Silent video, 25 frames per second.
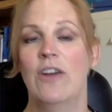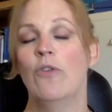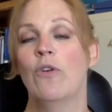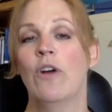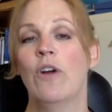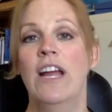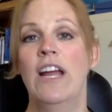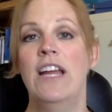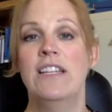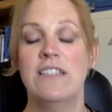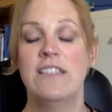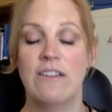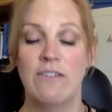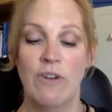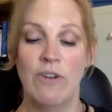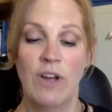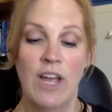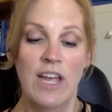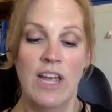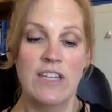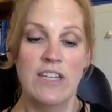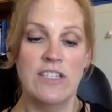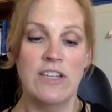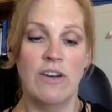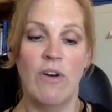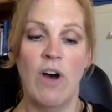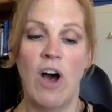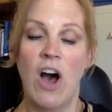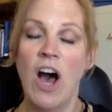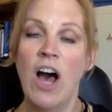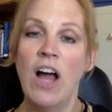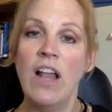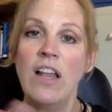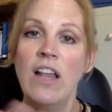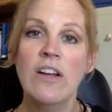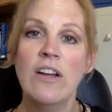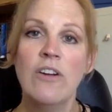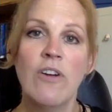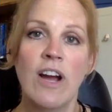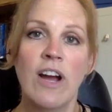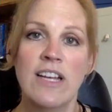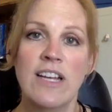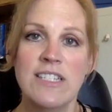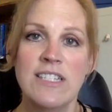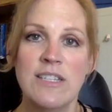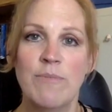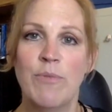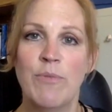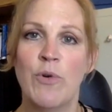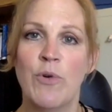Right? So all
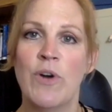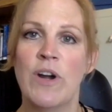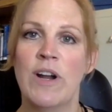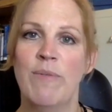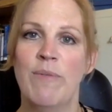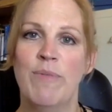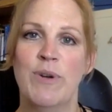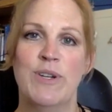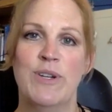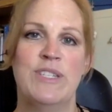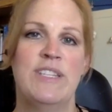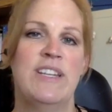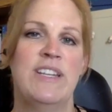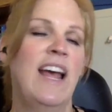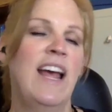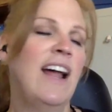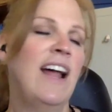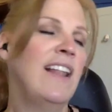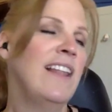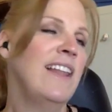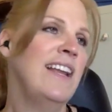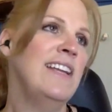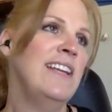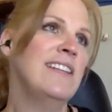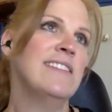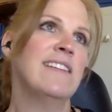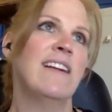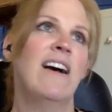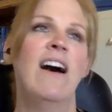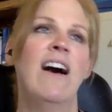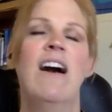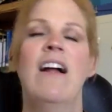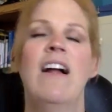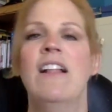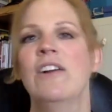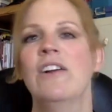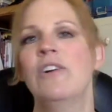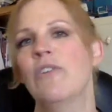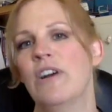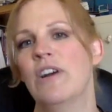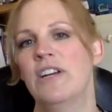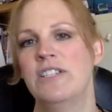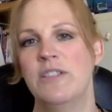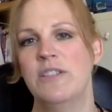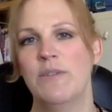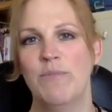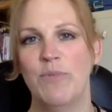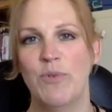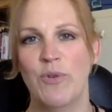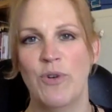across the board on personalities and all across
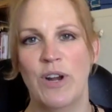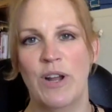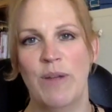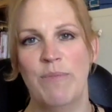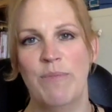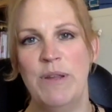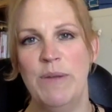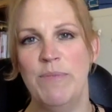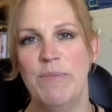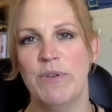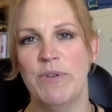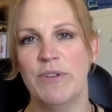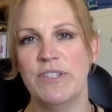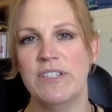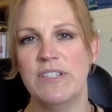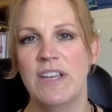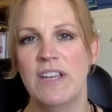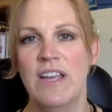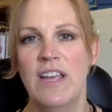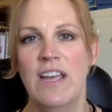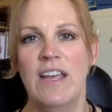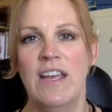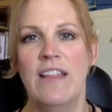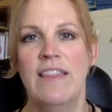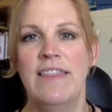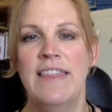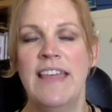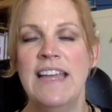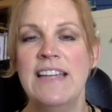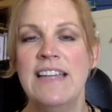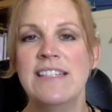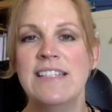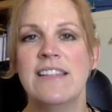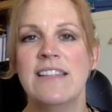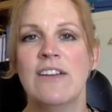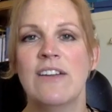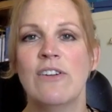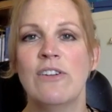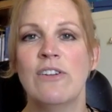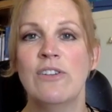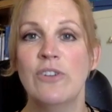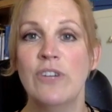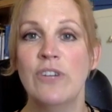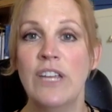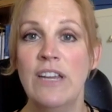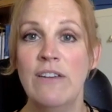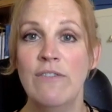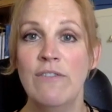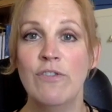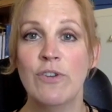the board on people's things that they're
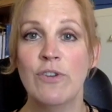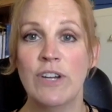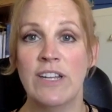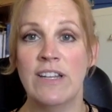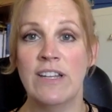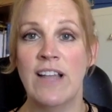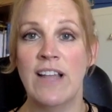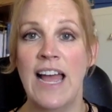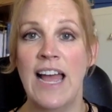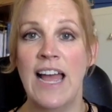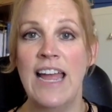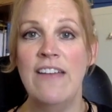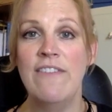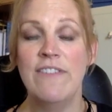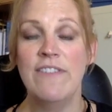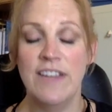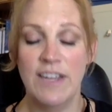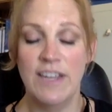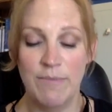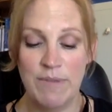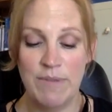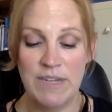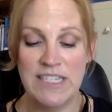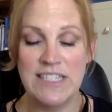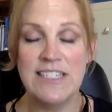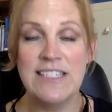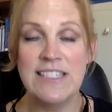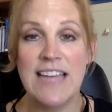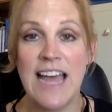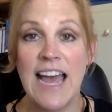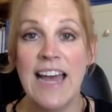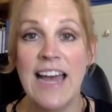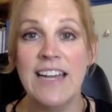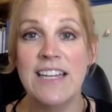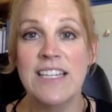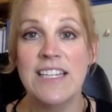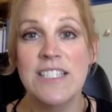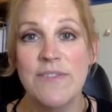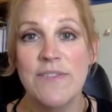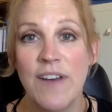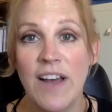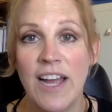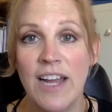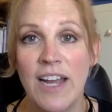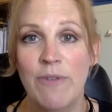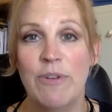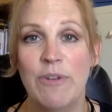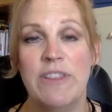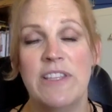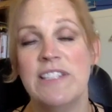looking for in life can be
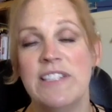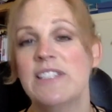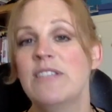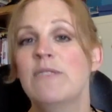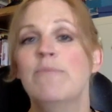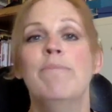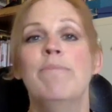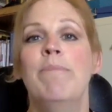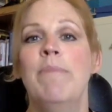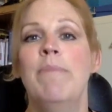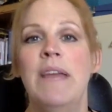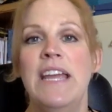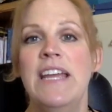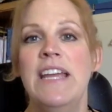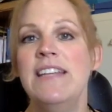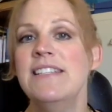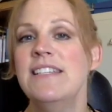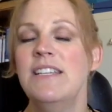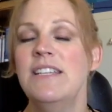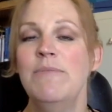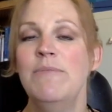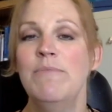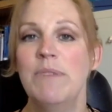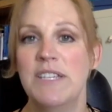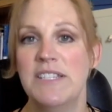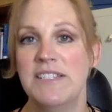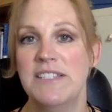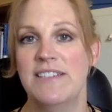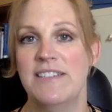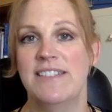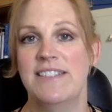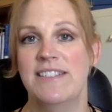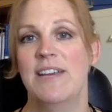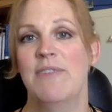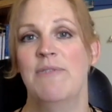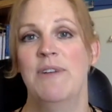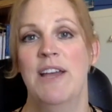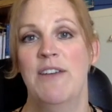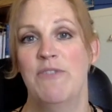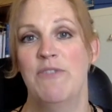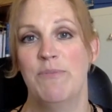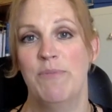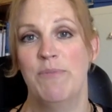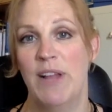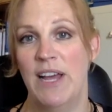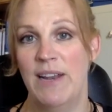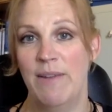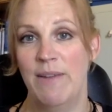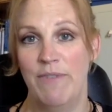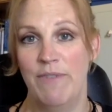satisfied with this amazing business that we have at
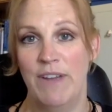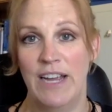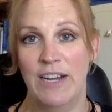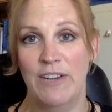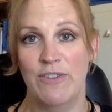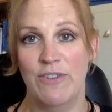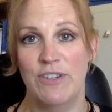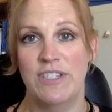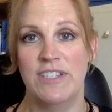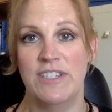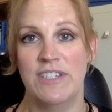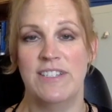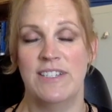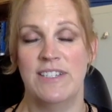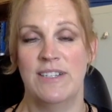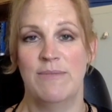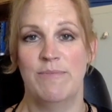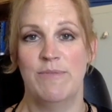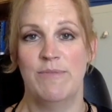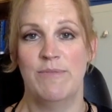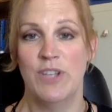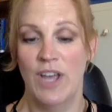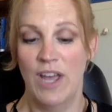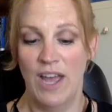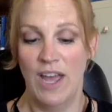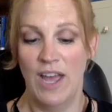Platinum Factory Systems,